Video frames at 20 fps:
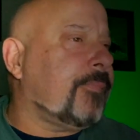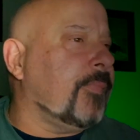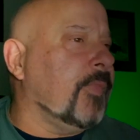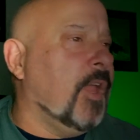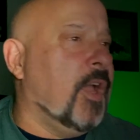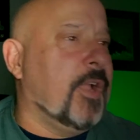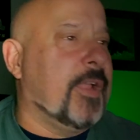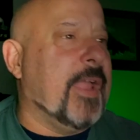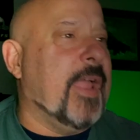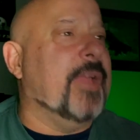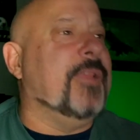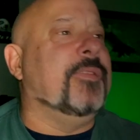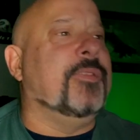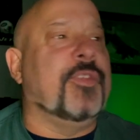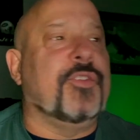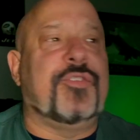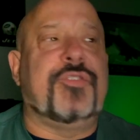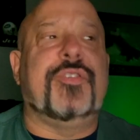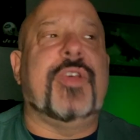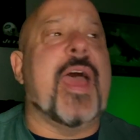Again,
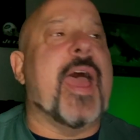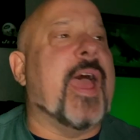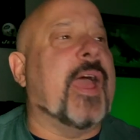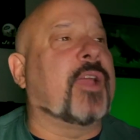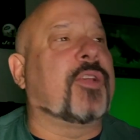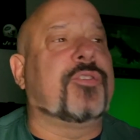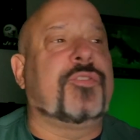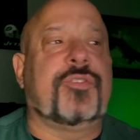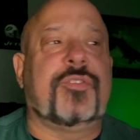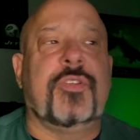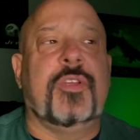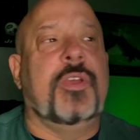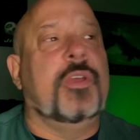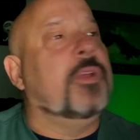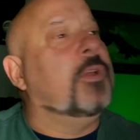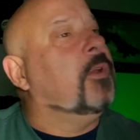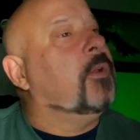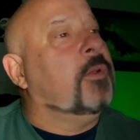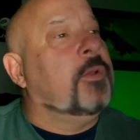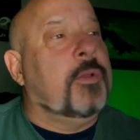the sacks.
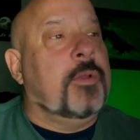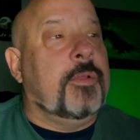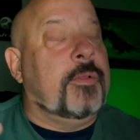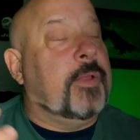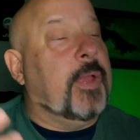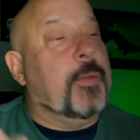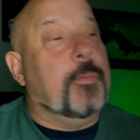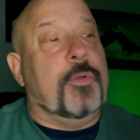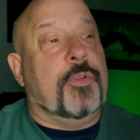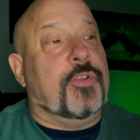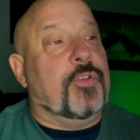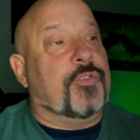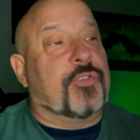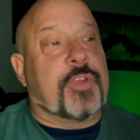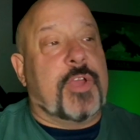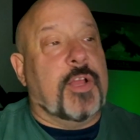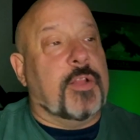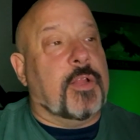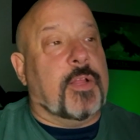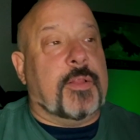They were just
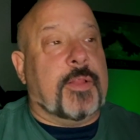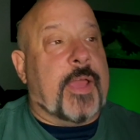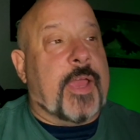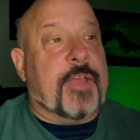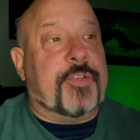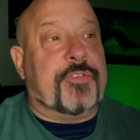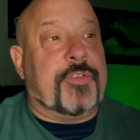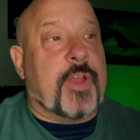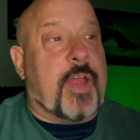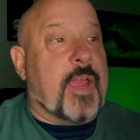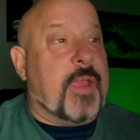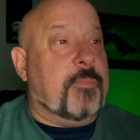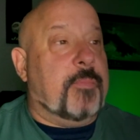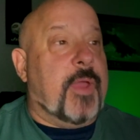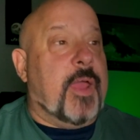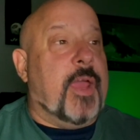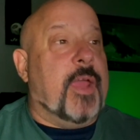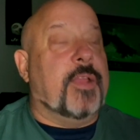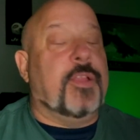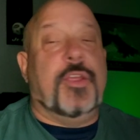killer last night,
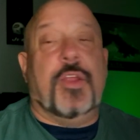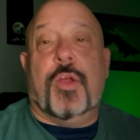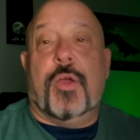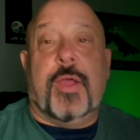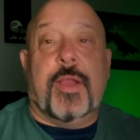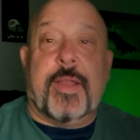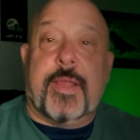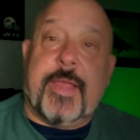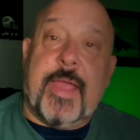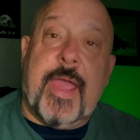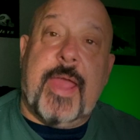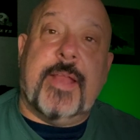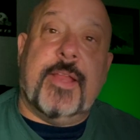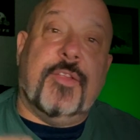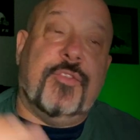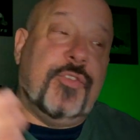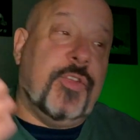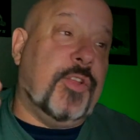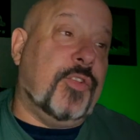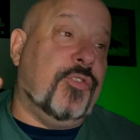man. You know, and again,
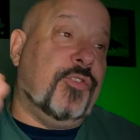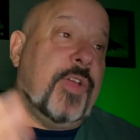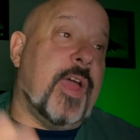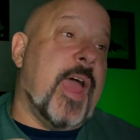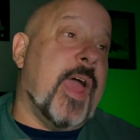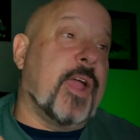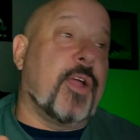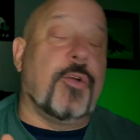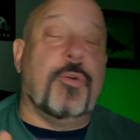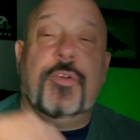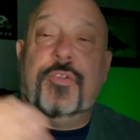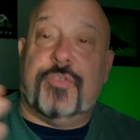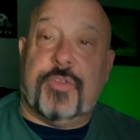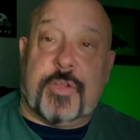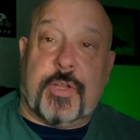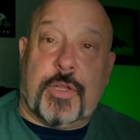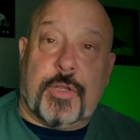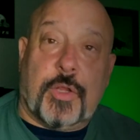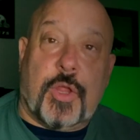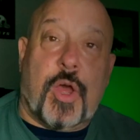is it Zach or is it
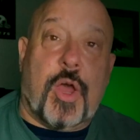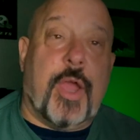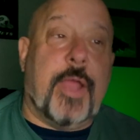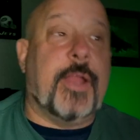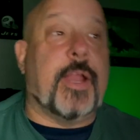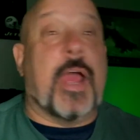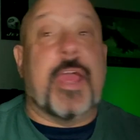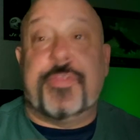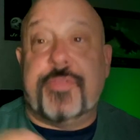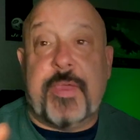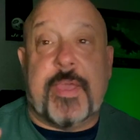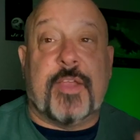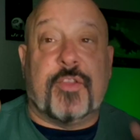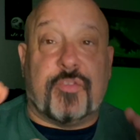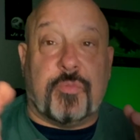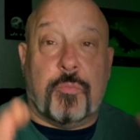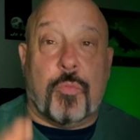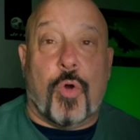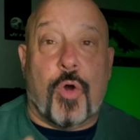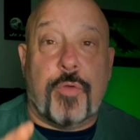the line? I think it's
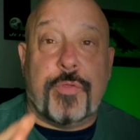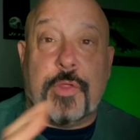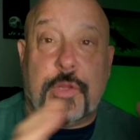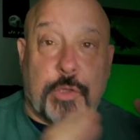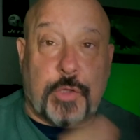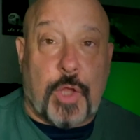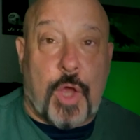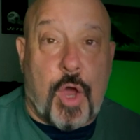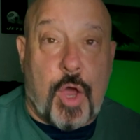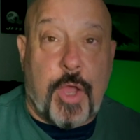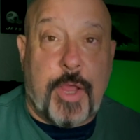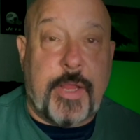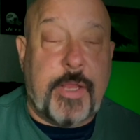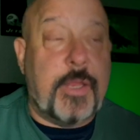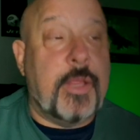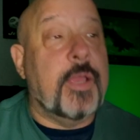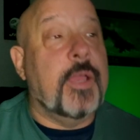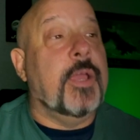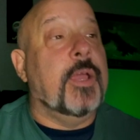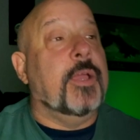more the
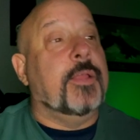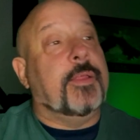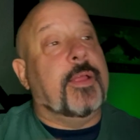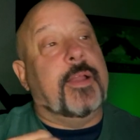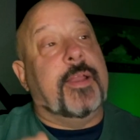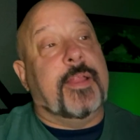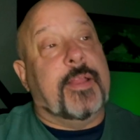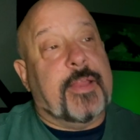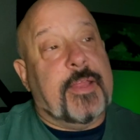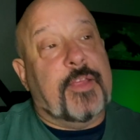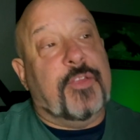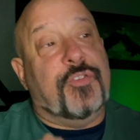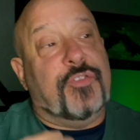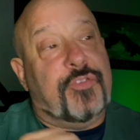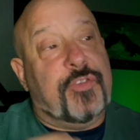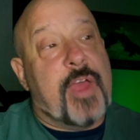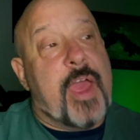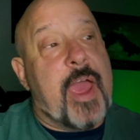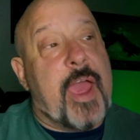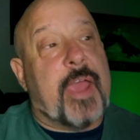line than it is
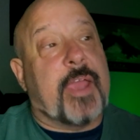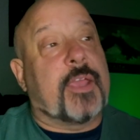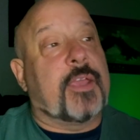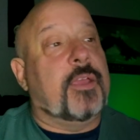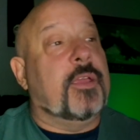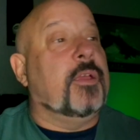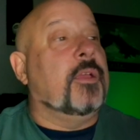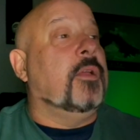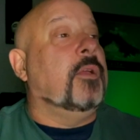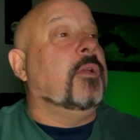Zach.